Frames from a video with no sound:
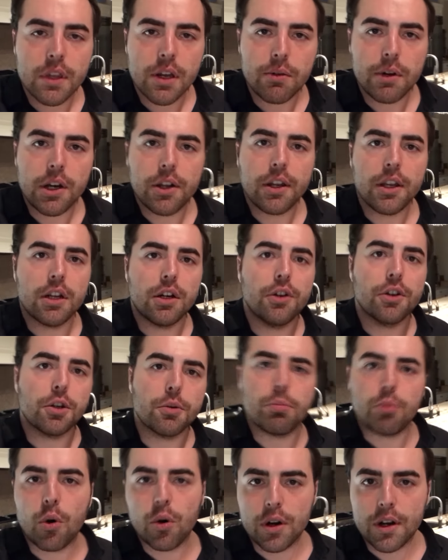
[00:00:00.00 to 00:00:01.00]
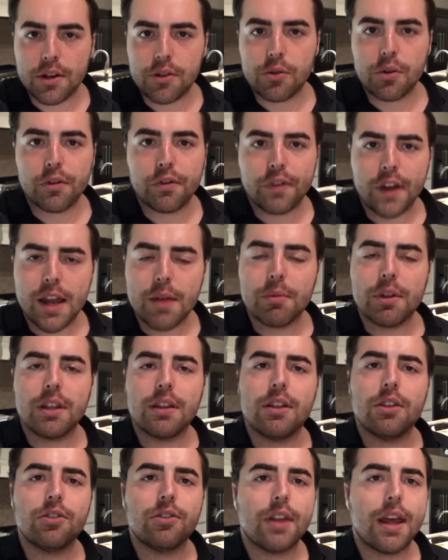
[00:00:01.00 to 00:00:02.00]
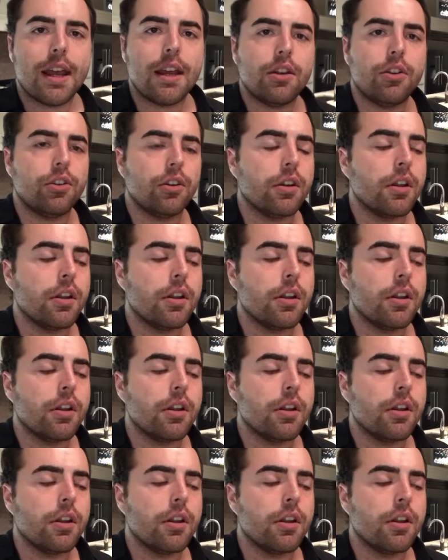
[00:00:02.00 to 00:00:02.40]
Well, you know, you're born into a family these days,